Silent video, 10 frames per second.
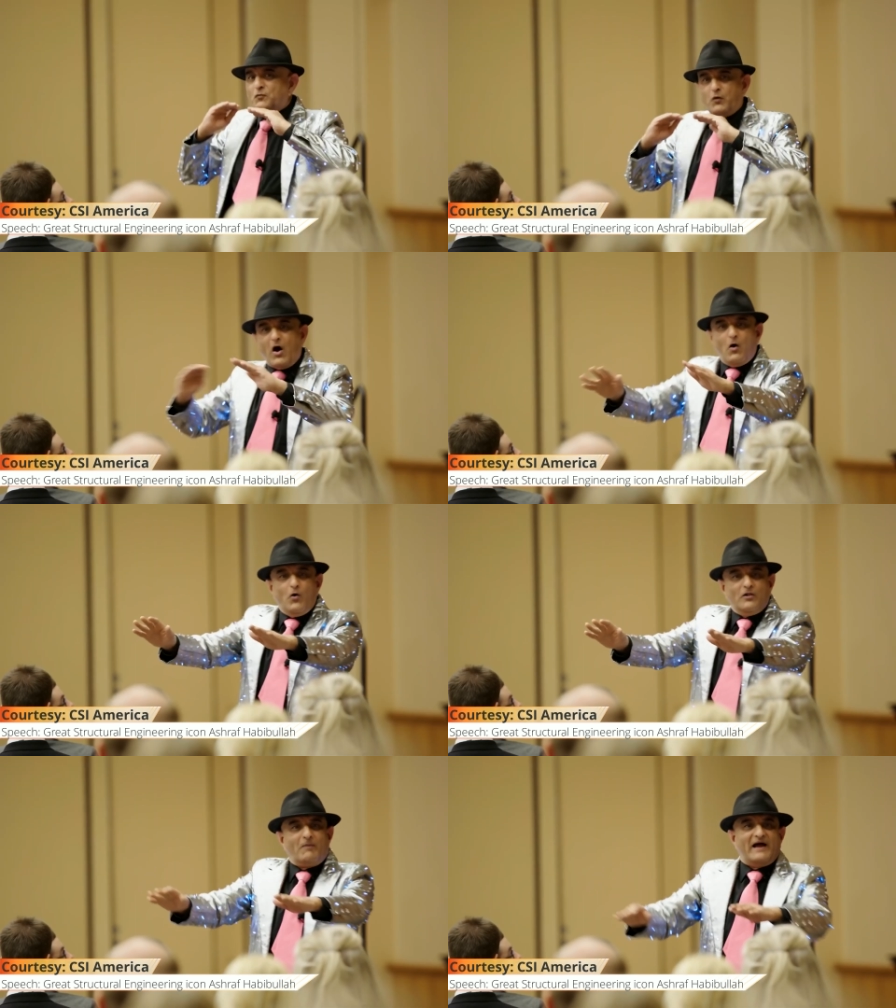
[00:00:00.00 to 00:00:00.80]

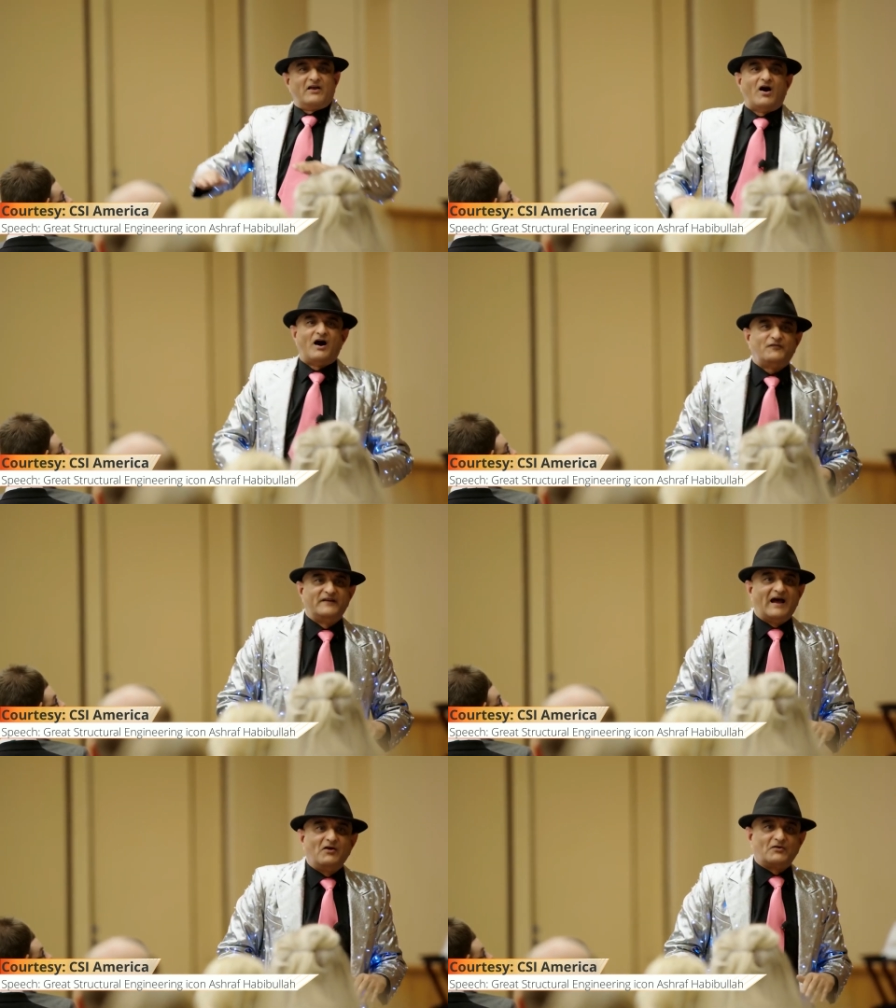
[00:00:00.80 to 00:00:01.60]
roll my
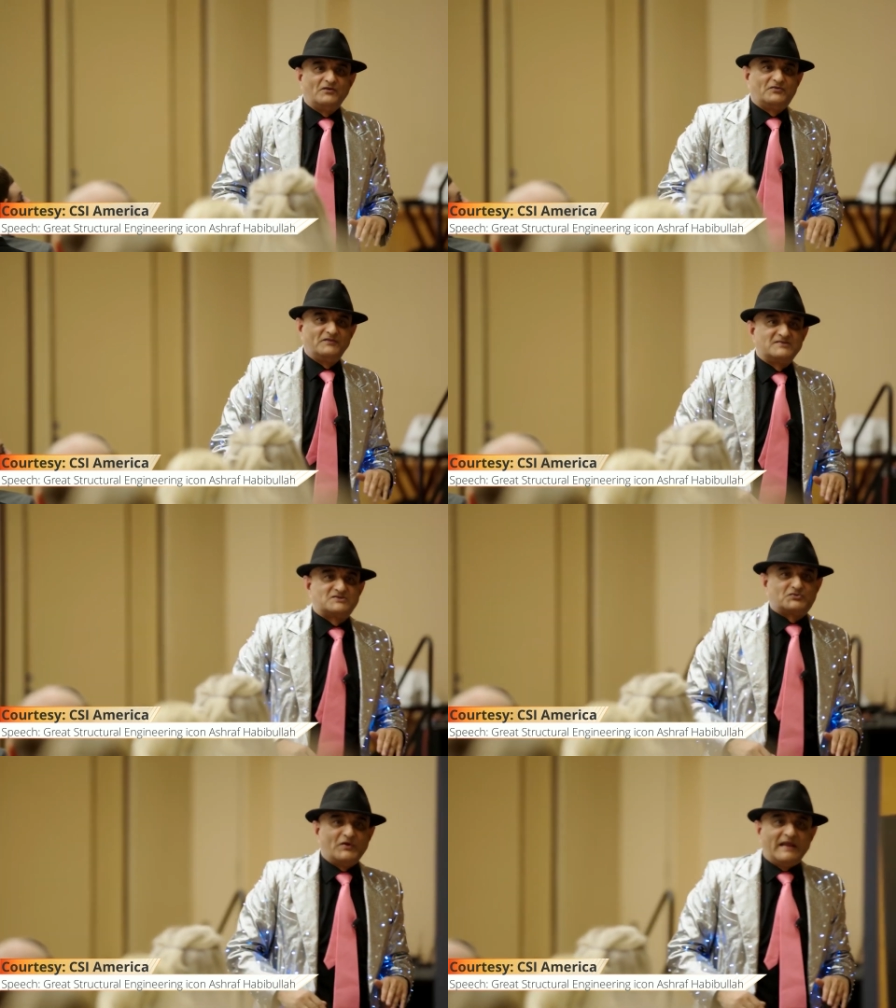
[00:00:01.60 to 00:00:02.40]
coffin out onto the
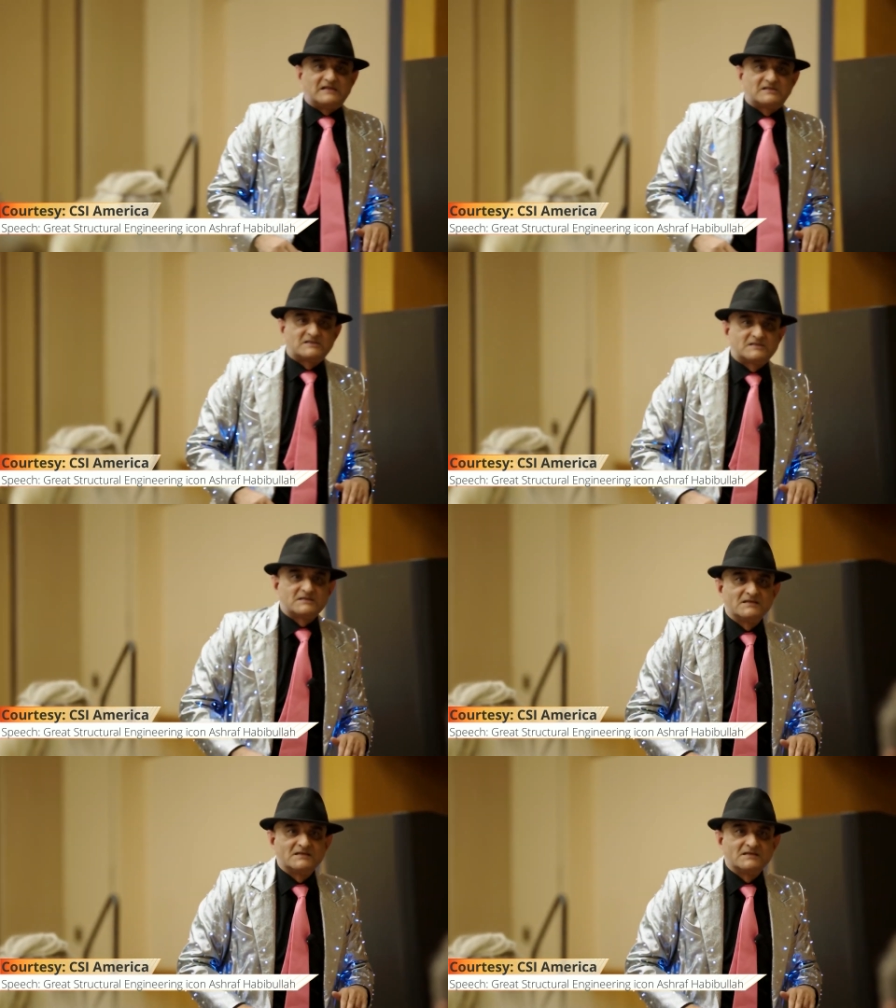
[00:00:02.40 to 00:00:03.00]
streets,